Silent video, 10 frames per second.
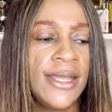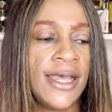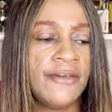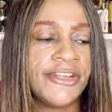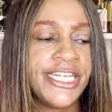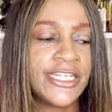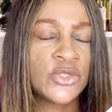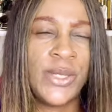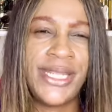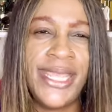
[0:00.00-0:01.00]
vanilla
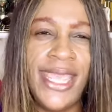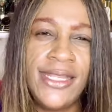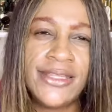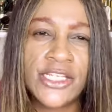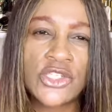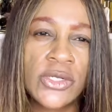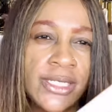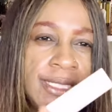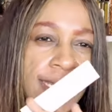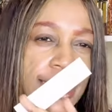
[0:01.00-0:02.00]
28, that sort of thing.